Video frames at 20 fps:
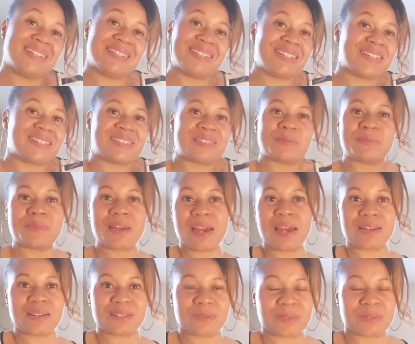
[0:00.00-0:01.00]
it doesn't
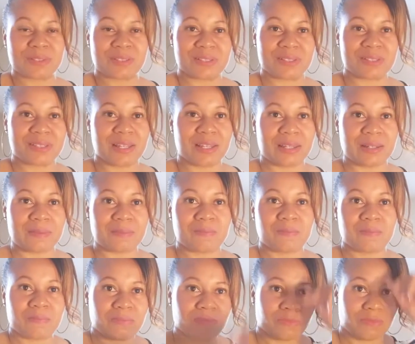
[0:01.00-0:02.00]
matter, is what they're saying
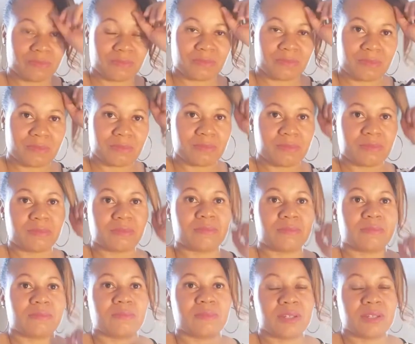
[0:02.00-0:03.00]

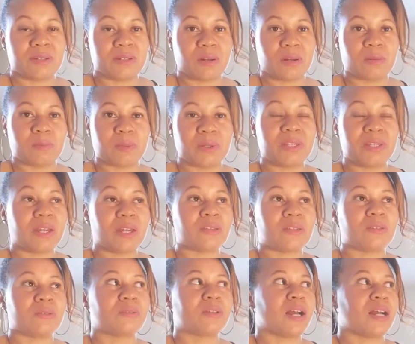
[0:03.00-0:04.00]
you know but
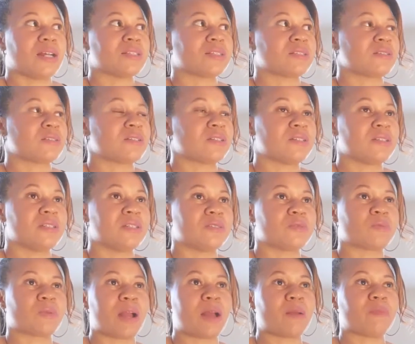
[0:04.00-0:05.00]
yet you guys are in
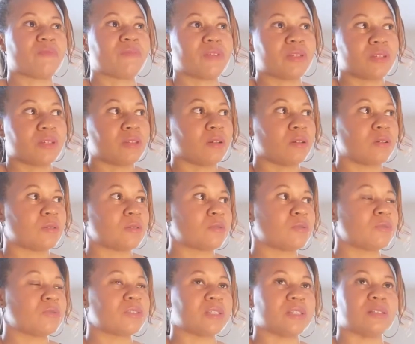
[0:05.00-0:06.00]
these rap
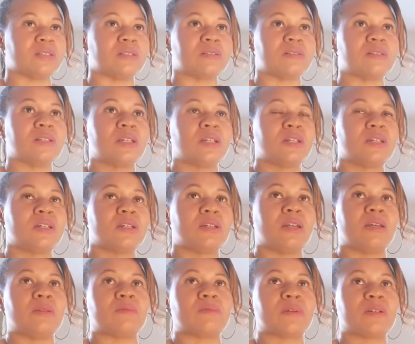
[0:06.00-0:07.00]
videos and
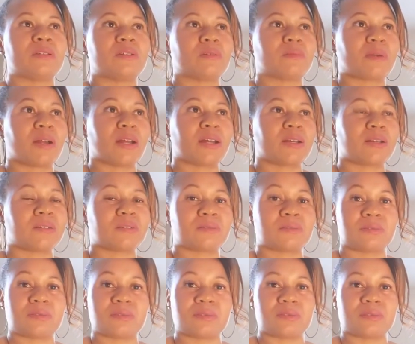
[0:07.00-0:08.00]
and running
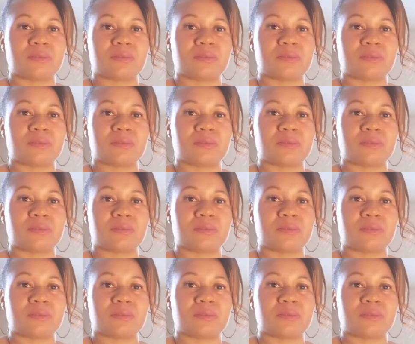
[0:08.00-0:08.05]
around